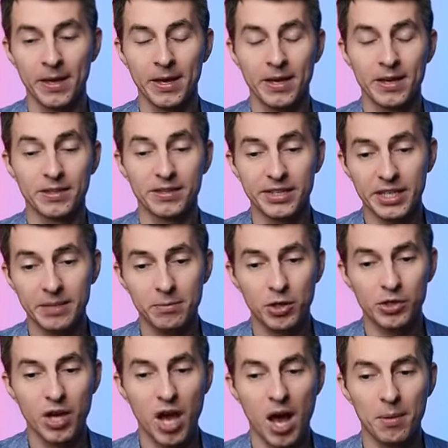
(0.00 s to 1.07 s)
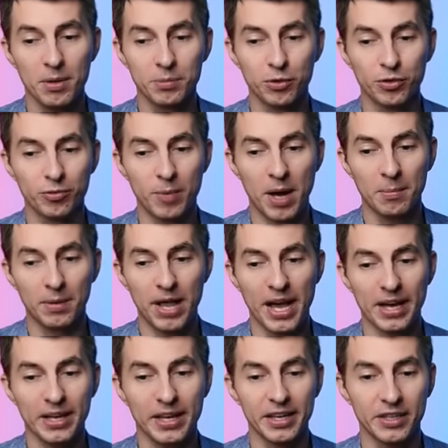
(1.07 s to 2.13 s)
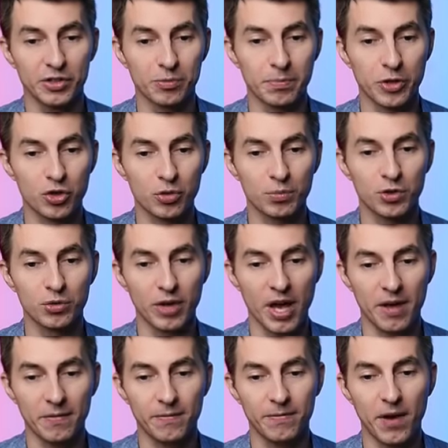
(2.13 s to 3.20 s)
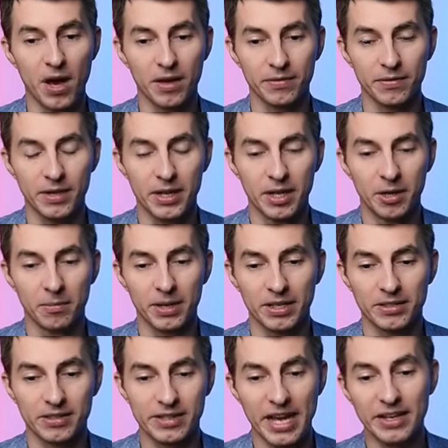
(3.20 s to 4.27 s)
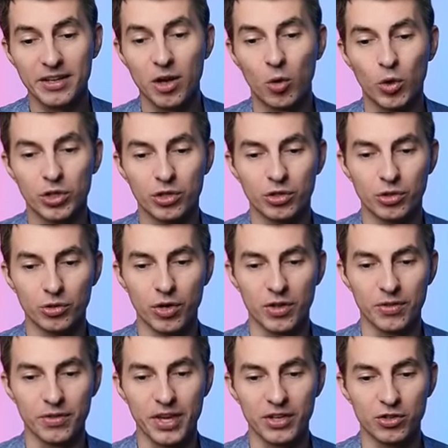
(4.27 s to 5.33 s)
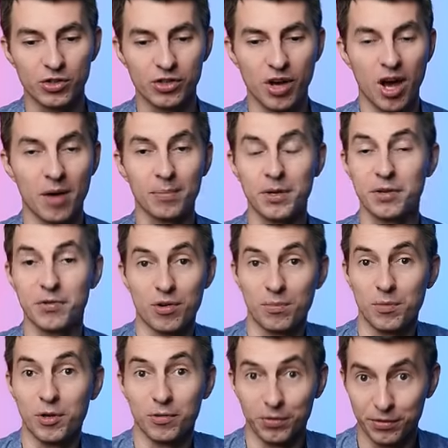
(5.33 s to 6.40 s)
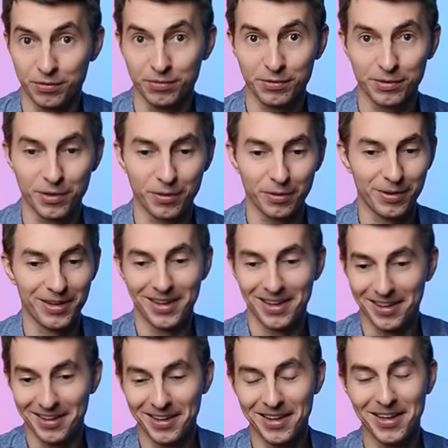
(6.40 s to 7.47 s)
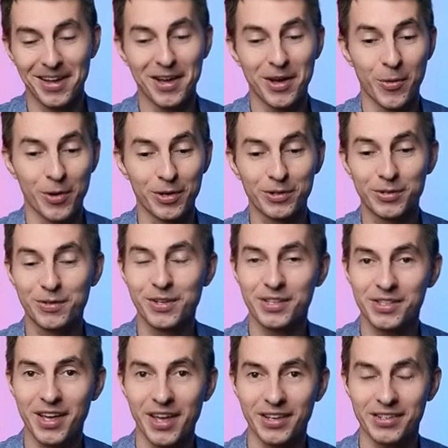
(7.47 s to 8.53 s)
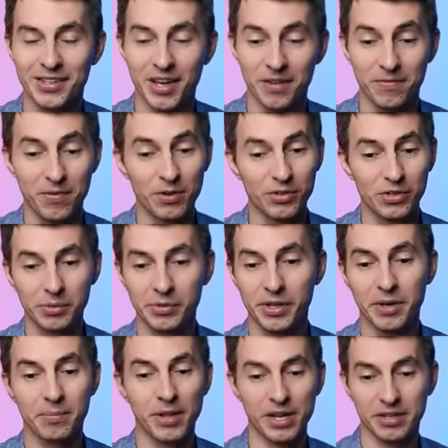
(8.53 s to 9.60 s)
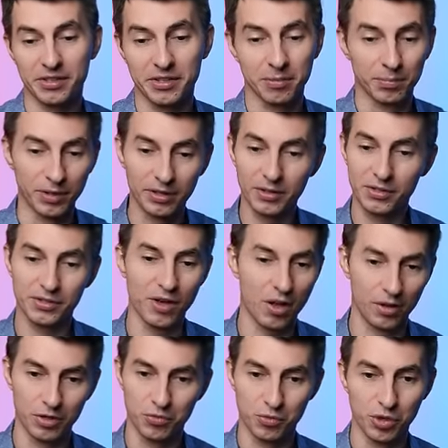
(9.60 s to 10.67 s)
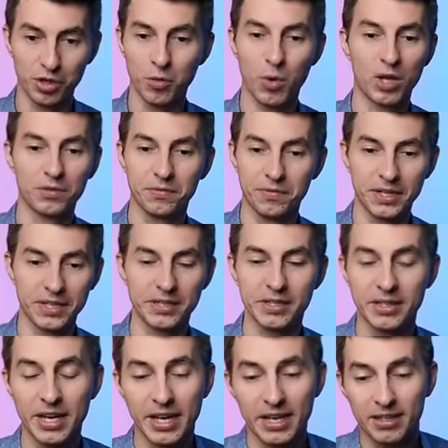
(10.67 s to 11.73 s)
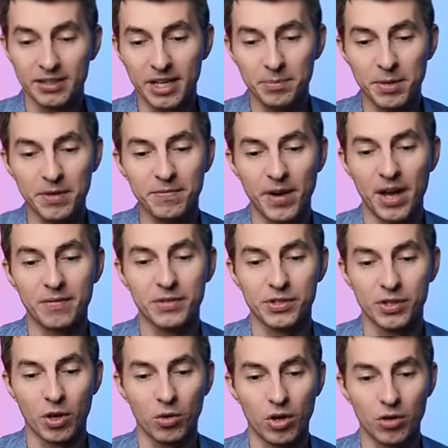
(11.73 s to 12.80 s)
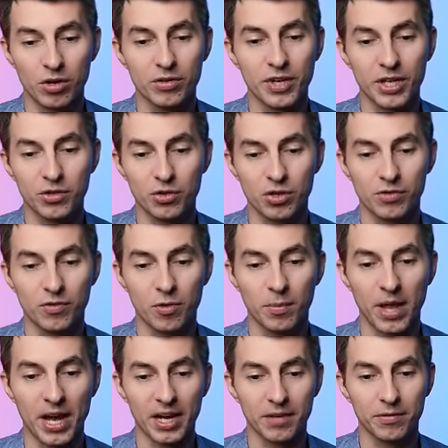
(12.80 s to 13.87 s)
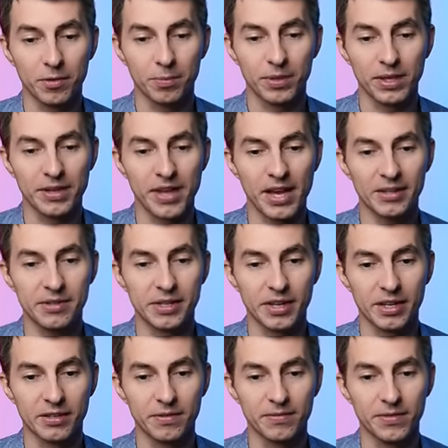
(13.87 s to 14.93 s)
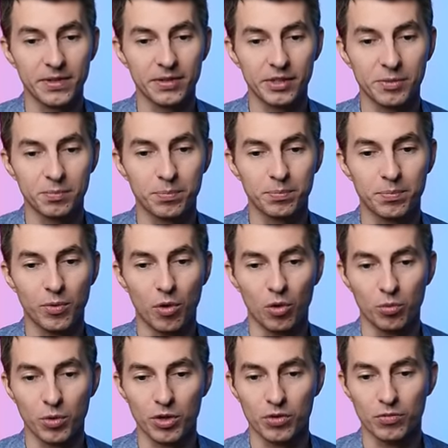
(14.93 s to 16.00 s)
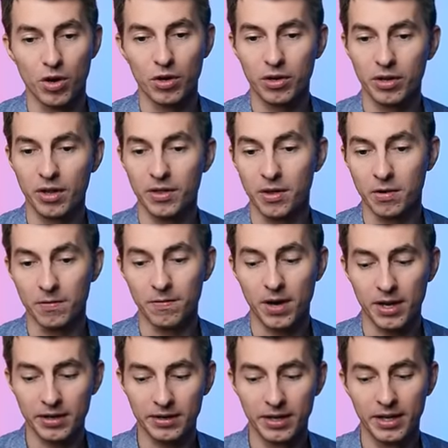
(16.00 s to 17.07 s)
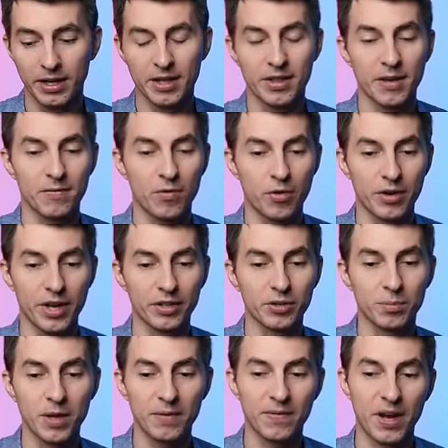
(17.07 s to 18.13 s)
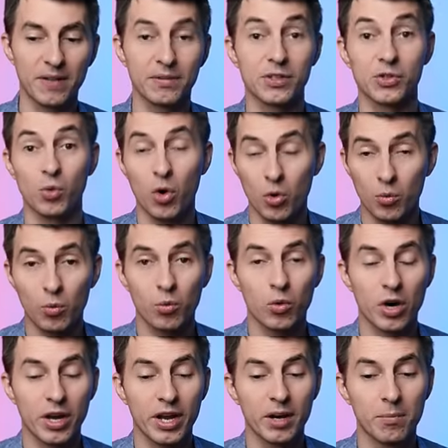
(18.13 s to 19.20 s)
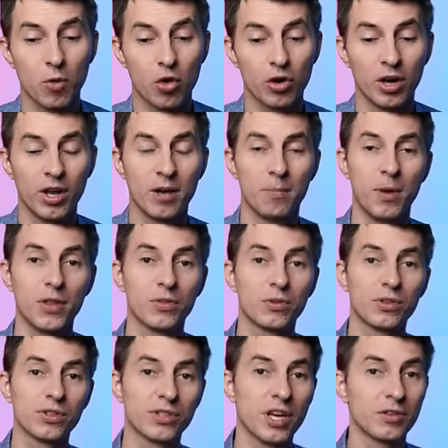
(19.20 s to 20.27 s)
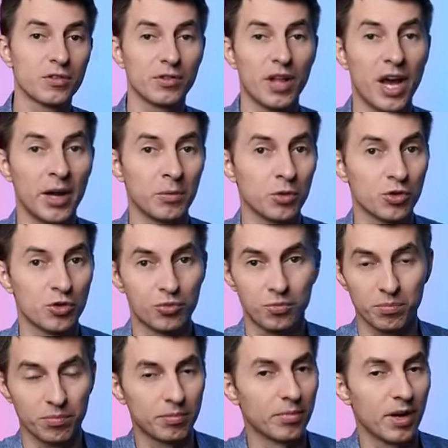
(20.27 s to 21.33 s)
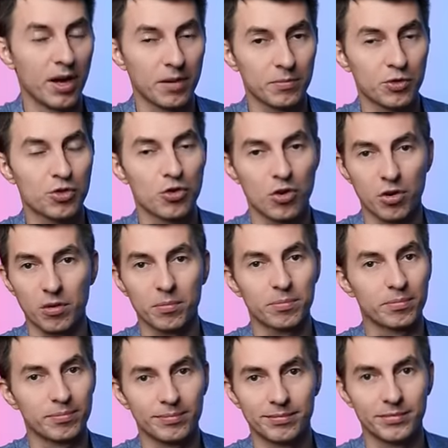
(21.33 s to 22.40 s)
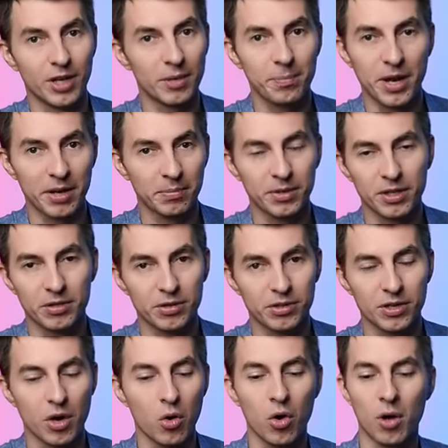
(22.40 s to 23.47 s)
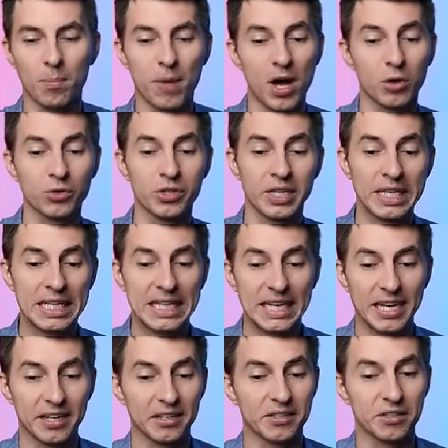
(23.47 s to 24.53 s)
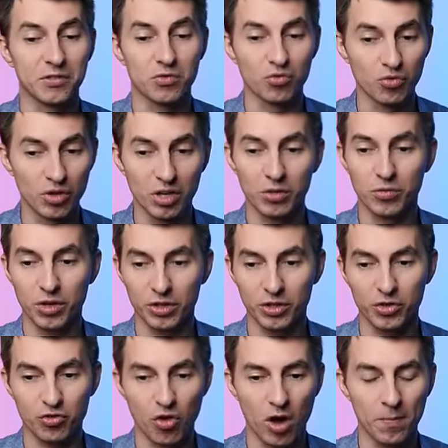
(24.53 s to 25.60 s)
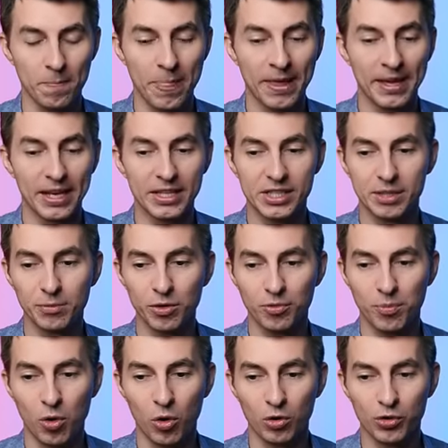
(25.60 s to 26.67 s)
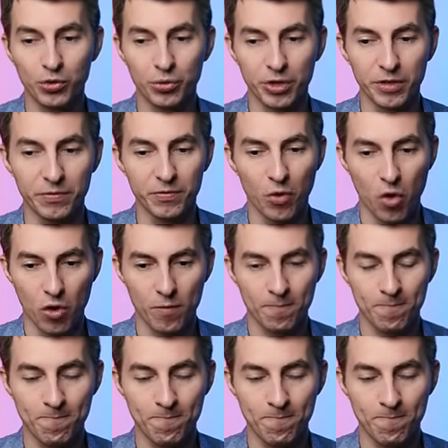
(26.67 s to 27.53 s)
The second most common move by Black is bishop to f5. Black does not know what to do and they just copy your moves. So, what do you do in this case? At first, seems like Black is completely solid, really well defended. Knight b5 is no longer dangerous for Black. If you play that, they can defend this pawn with a rook and they're fine. Therefore, knight to b5 doesn't work anymore. But there is another line which I'm sure not many players know about, and it's really, really strong. It's the move pawn to e4.